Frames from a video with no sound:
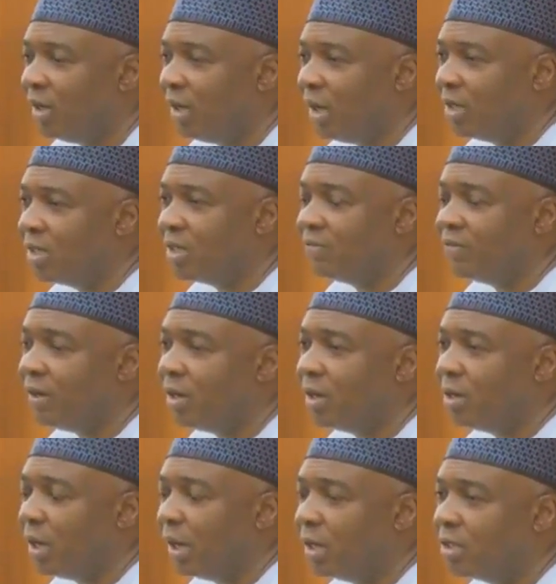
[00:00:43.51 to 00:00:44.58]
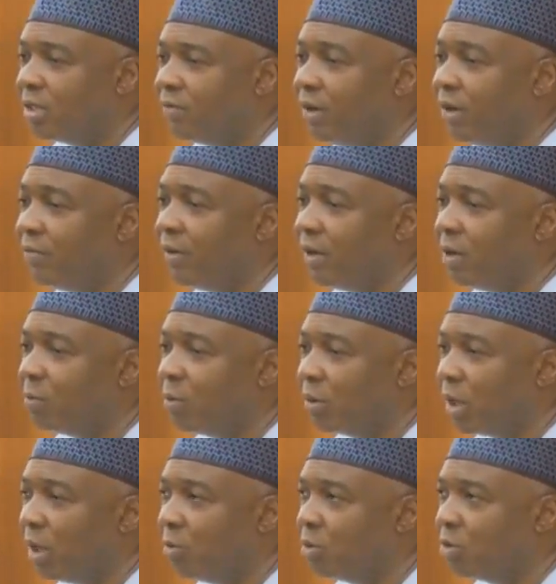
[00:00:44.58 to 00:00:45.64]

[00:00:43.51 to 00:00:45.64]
And it's a very, and it's a very, very important